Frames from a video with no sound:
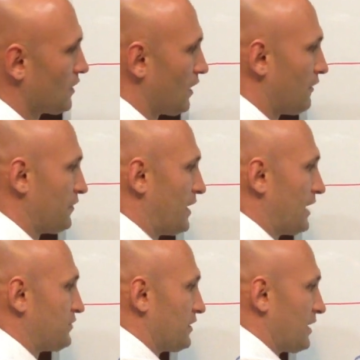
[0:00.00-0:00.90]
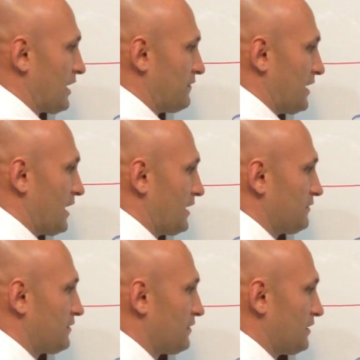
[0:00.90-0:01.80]
Off of that, you're going to have the
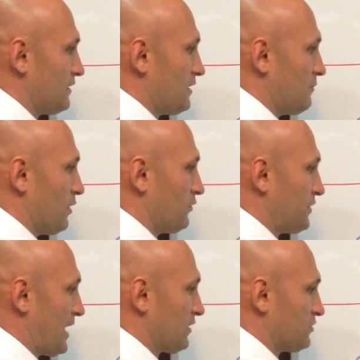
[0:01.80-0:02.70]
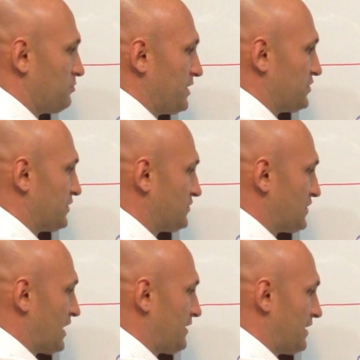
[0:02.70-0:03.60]
ends, low tackles pinching
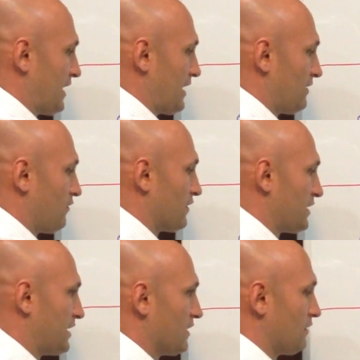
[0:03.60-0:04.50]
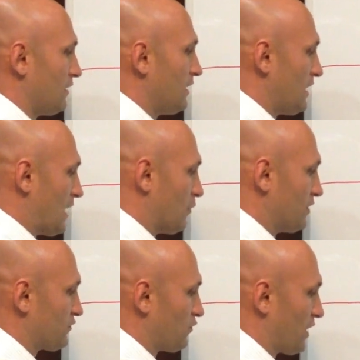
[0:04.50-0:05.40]
inside the end over here. And
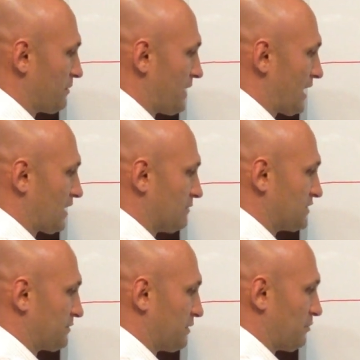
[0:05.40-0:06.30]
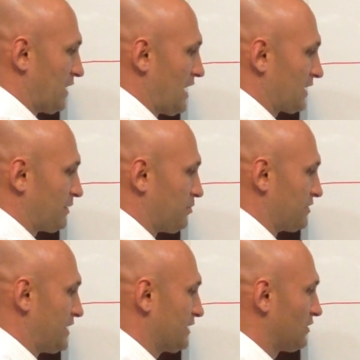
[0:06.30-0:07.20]
when this running back comes up to block to
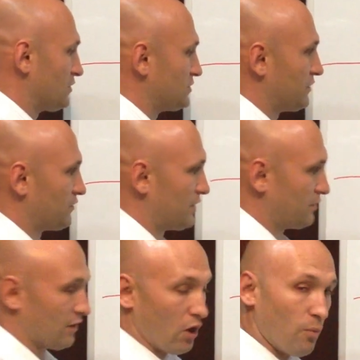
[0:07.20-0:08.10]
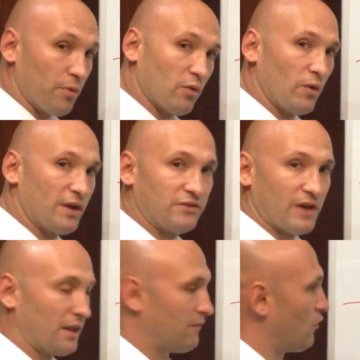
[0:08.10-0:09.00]
protect RGIII to the open or weak
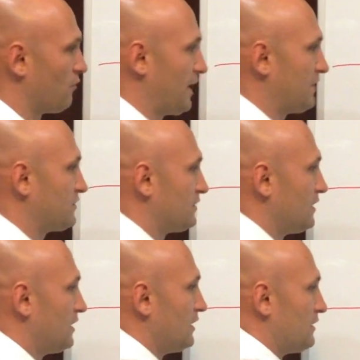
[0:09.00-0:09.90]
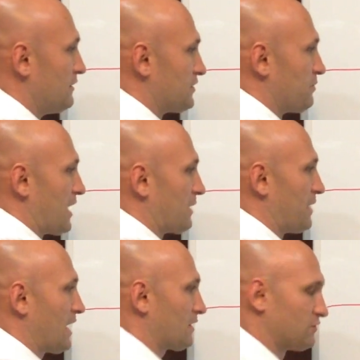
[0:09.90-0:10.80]
side of the formation, this Mike
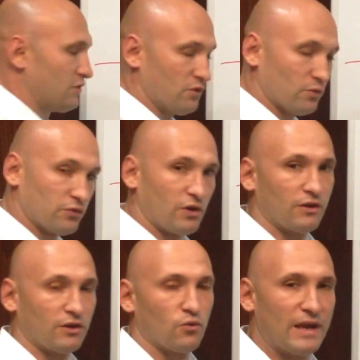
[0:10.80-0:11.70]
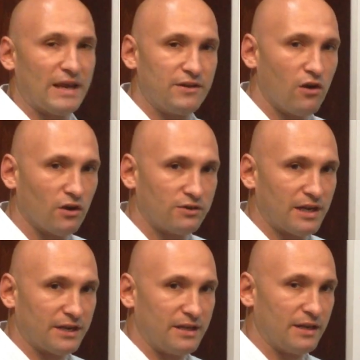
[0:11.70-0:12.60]
Backer's going to use what's called a green dog
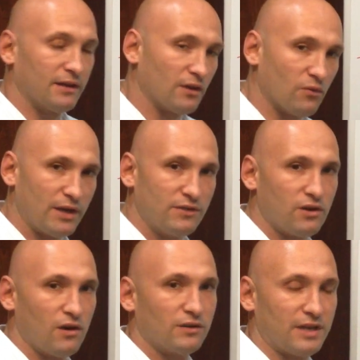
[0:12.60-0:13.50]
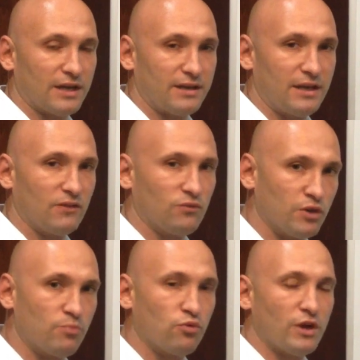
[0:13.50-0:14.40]
technique. And a green dog technique is
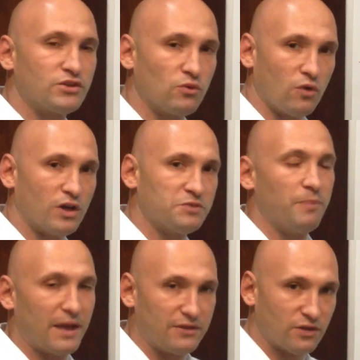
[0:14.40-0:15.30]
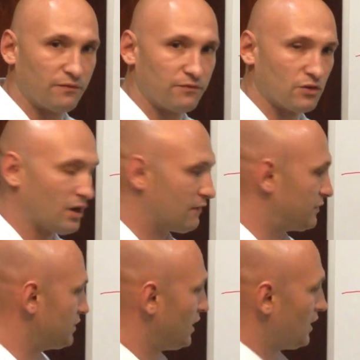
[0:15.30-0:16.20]
when you pressure rush based off your
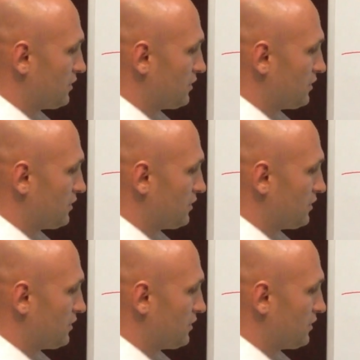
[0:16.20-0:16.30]
coverage.